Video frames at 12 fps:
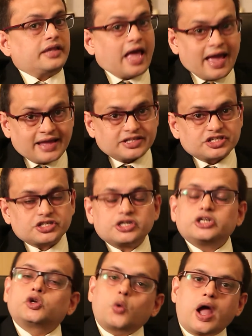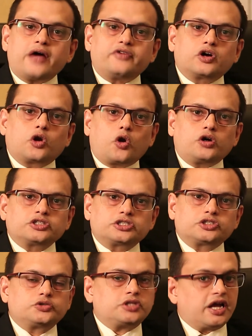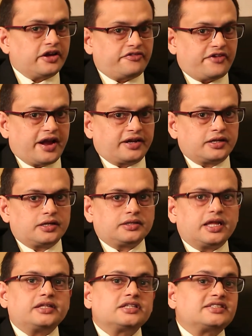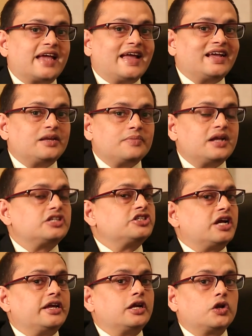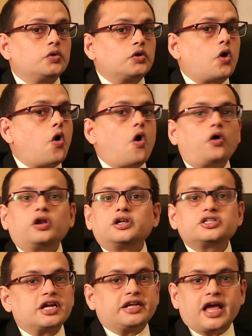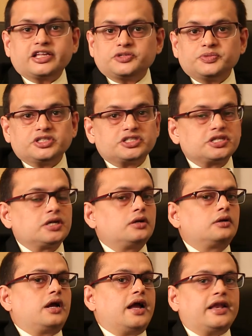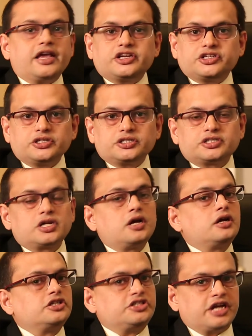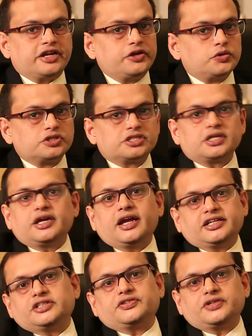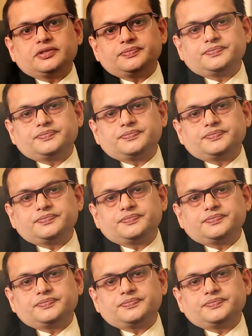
hence, to have a clause to the effect that this agreement shall include all its attachments, annexures, schedules, etc.